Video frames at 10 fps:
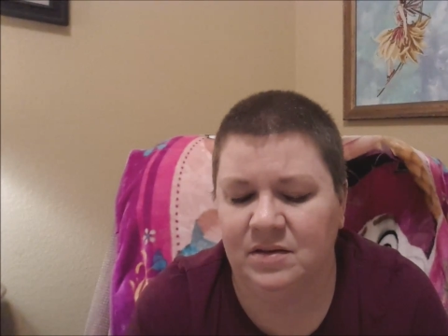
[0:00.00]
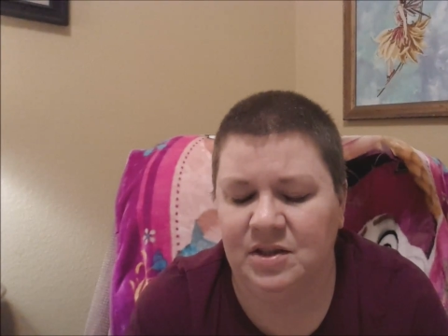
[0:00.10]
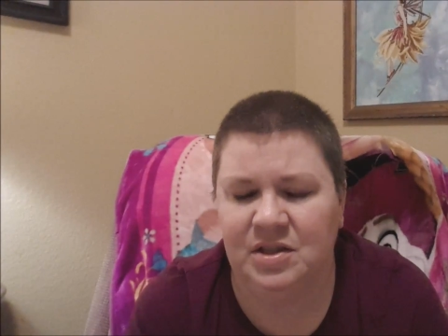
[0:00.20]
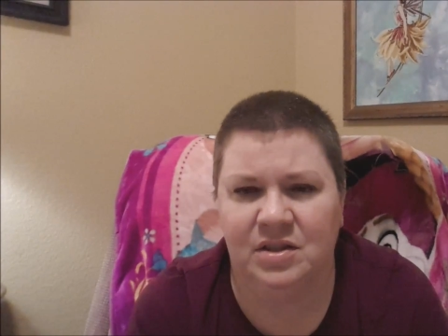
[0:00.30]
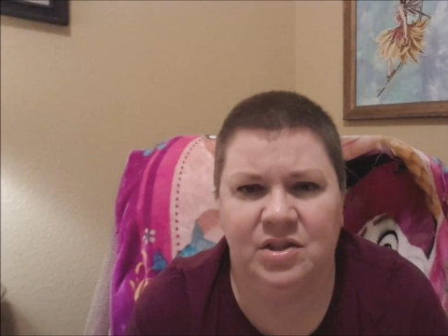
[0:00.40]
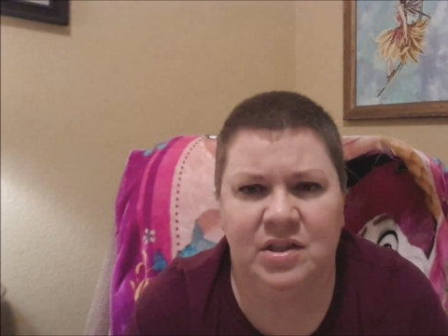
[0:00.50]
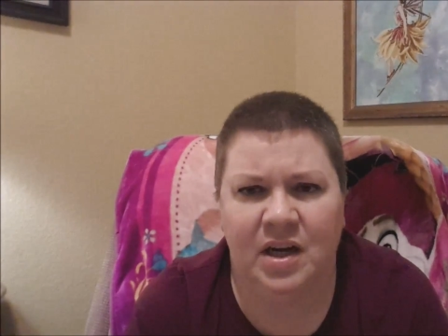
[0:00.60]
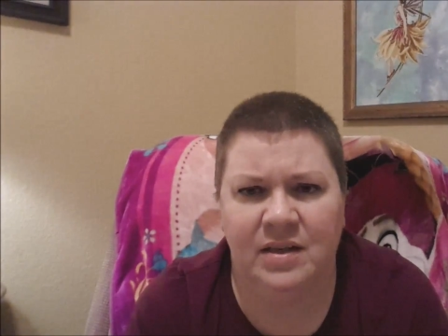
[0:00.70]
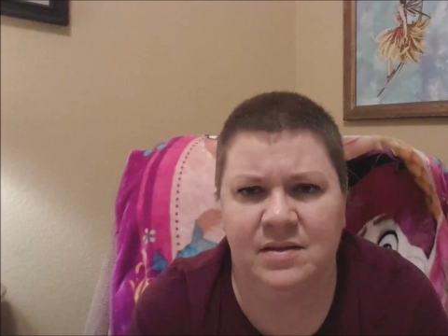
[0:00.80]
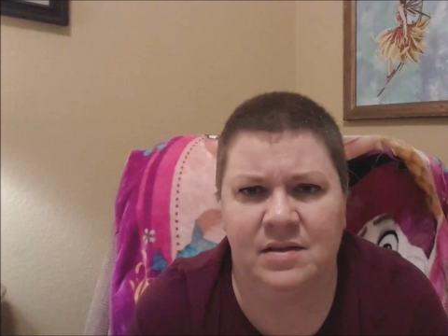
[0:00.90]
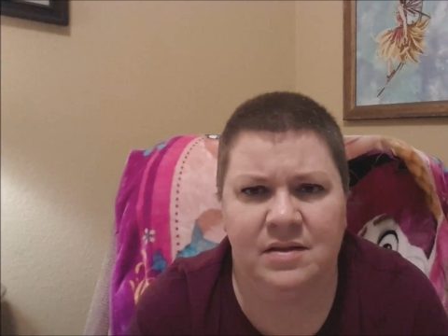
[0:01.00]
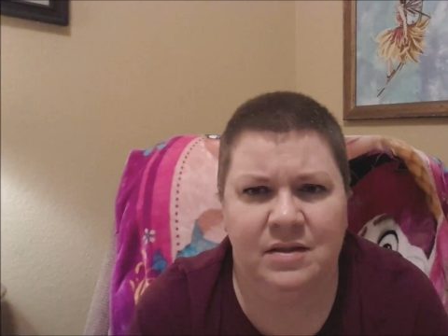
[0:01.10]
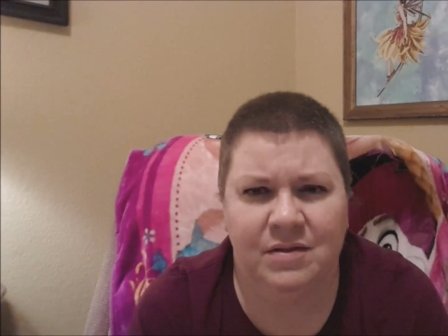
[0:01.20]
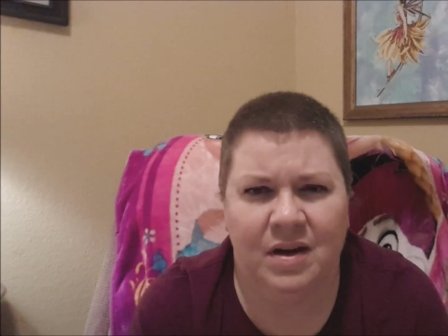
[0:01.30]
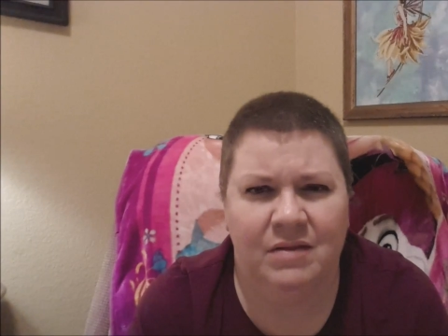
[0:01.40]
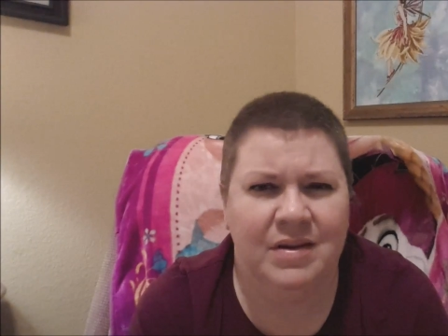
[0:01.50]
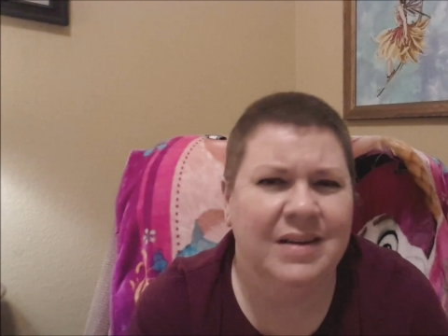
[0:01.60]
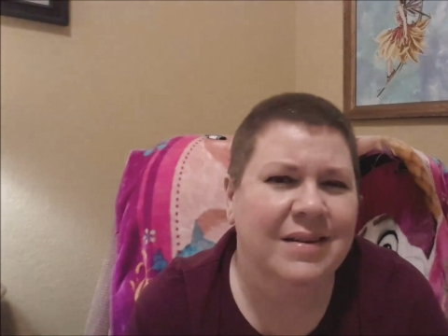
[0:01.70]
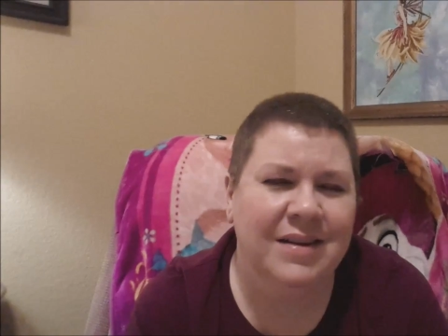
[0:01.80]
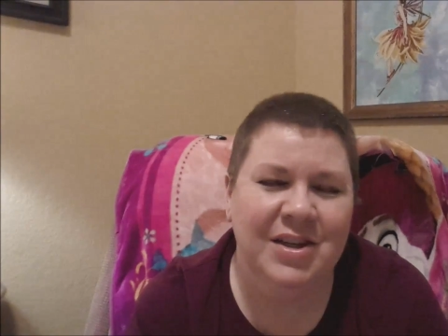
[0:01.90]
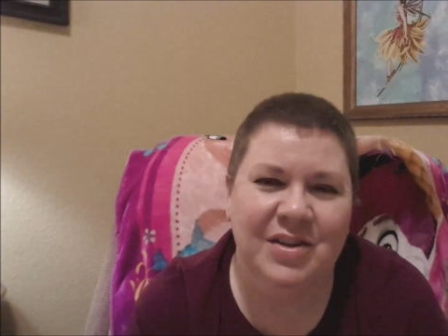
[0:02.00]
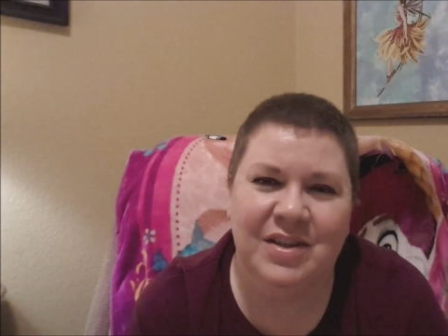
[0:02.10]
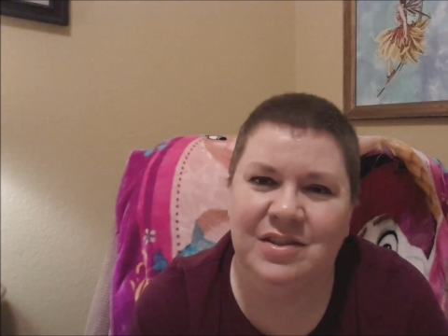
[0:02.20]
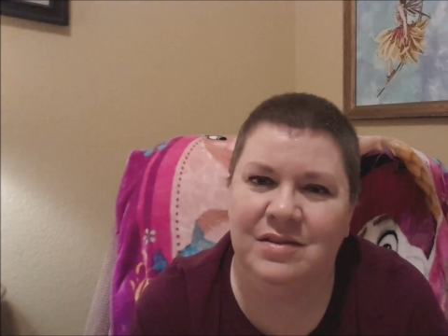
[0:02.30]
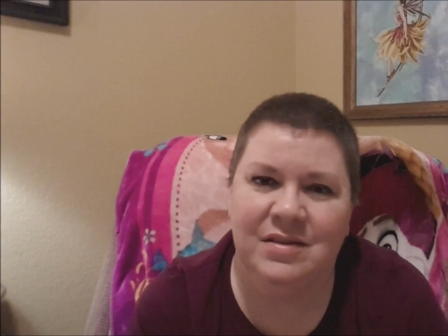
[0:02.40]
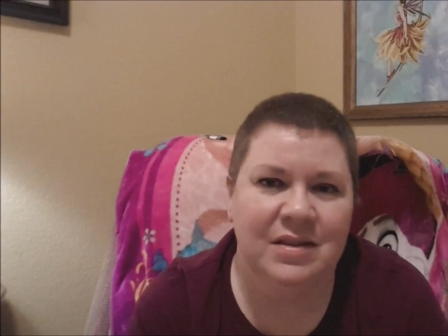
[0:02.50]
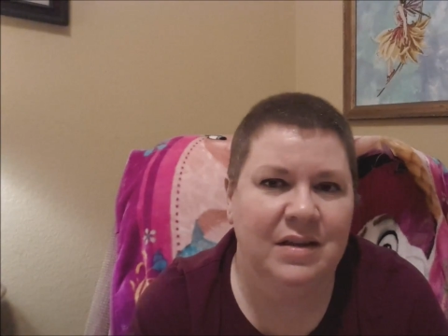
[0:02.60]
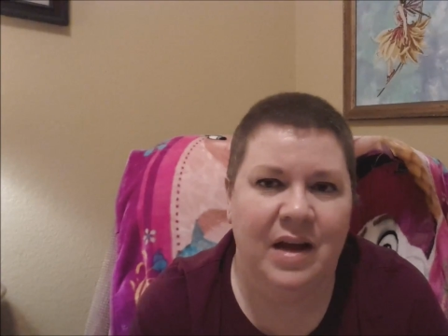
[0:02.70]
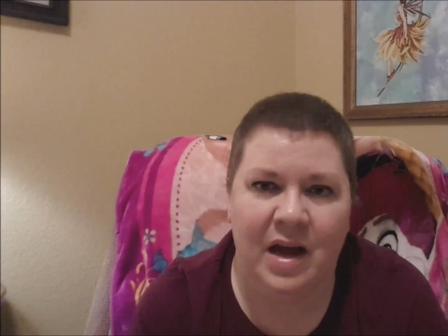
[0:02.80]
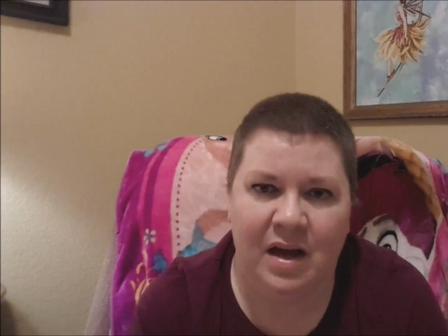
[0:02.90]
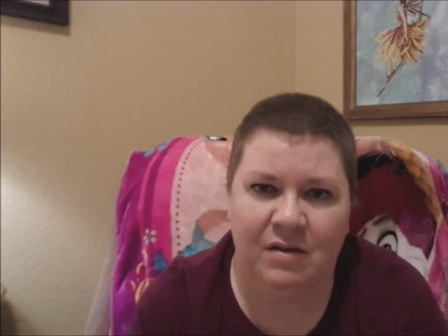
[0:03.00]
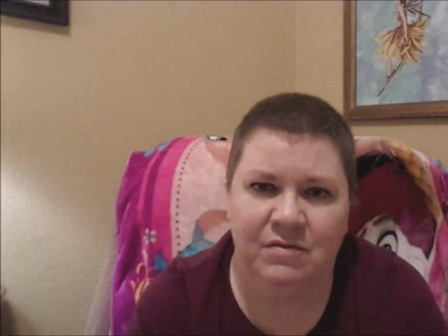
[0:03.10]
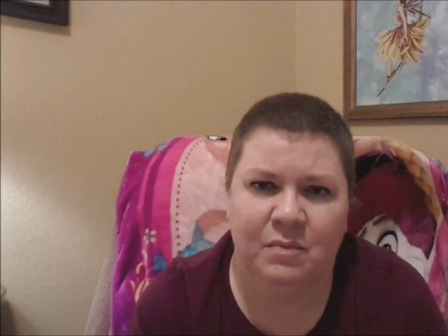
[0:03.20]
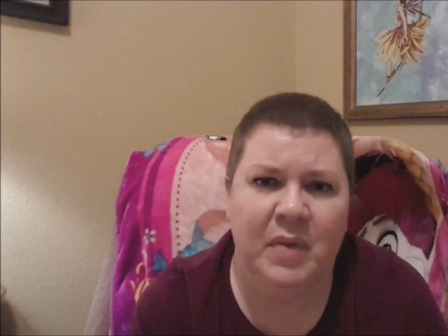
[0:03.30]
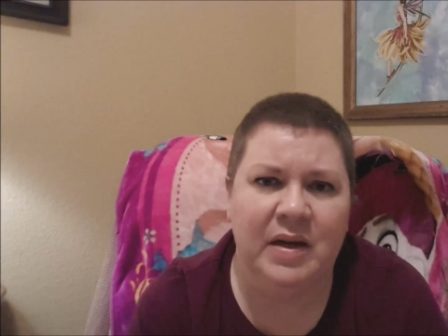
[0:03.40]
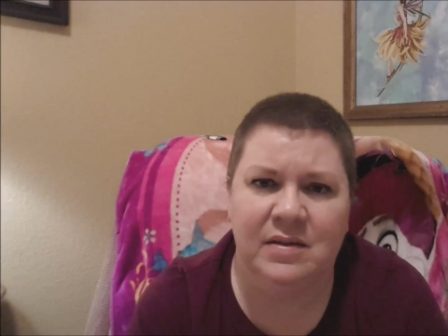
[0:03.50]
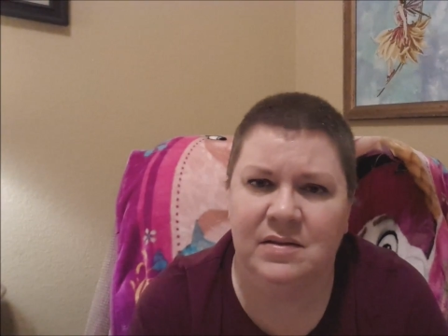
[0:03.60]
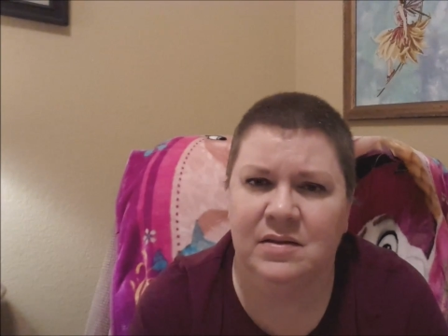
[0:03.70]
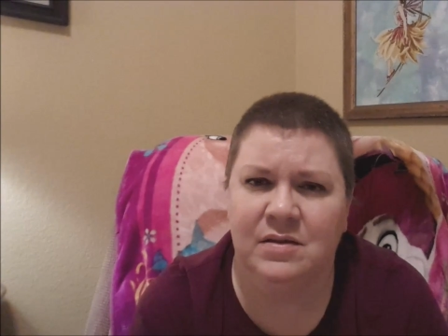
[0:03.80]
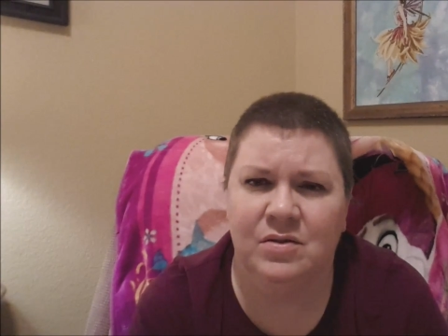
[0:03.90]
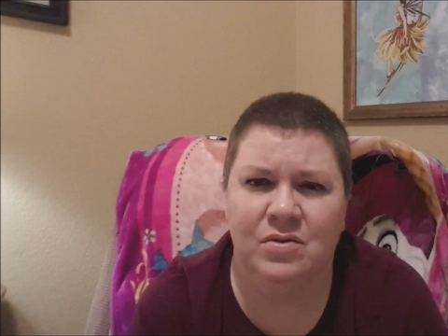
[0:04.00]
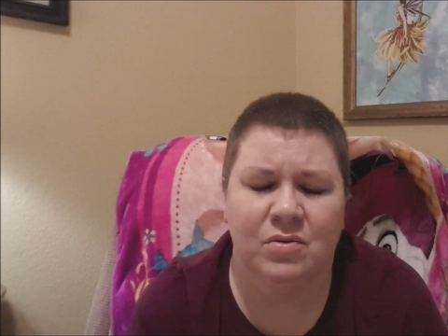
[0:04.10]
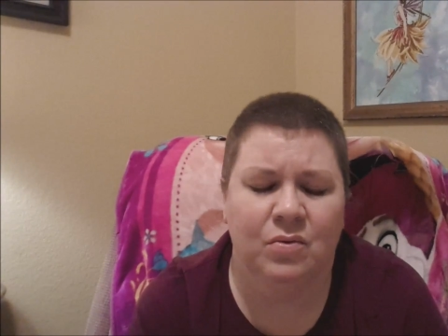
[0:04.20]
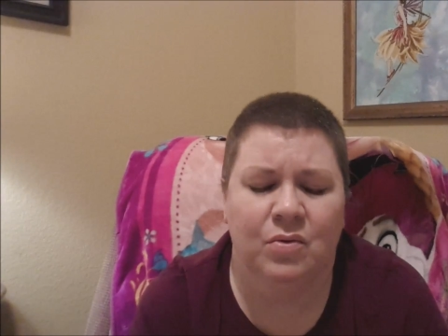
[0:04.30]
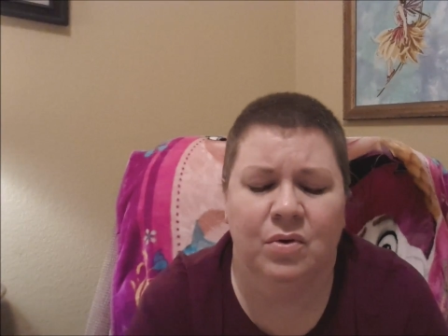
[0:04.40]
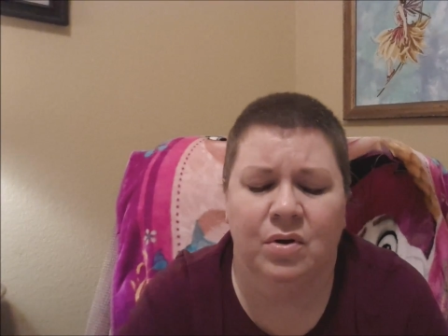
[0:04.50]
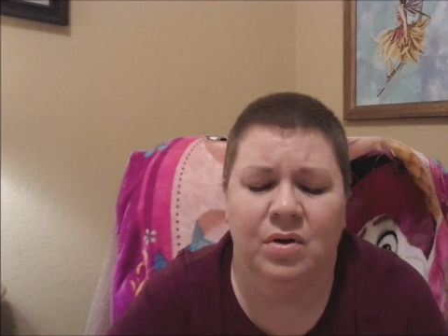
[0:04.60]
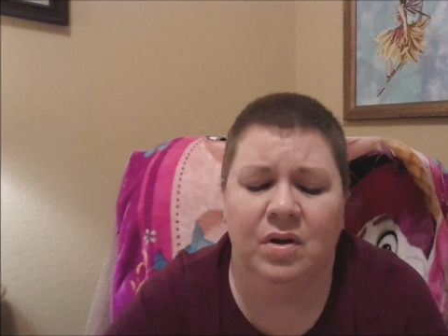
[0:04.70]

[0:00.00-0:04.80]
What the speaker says: until she died in 65. And, you know, they just didn't have medicines or